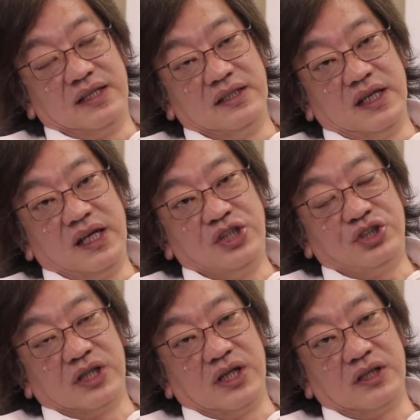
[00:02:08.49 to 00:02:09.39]
In
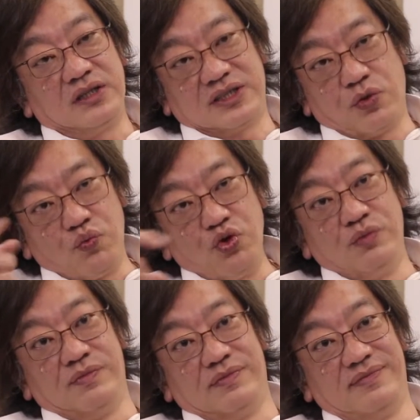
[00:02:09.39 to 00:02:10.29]
Asia, there's a
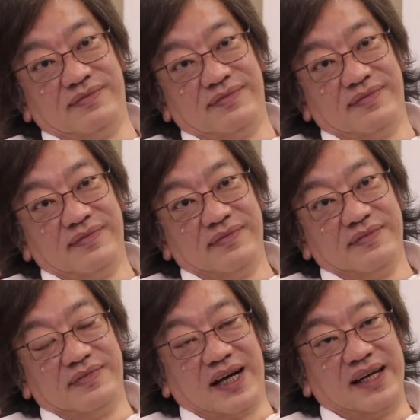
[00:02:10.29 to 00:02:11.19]
room,
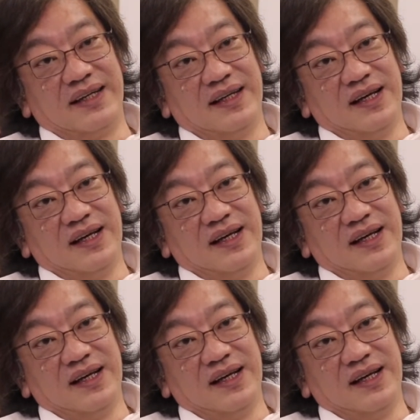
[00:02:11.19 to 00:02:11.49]
right?